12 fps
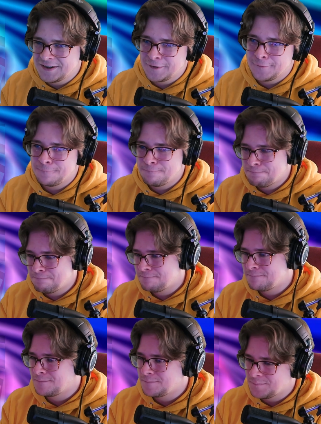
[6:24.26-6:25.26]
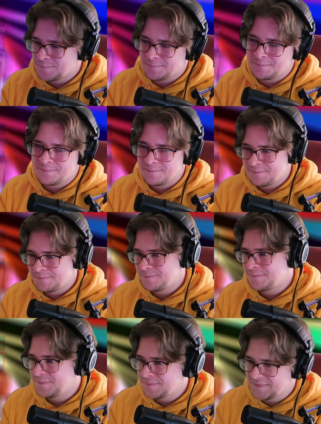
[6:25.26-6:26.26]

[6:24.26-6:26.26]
Nobody speaks.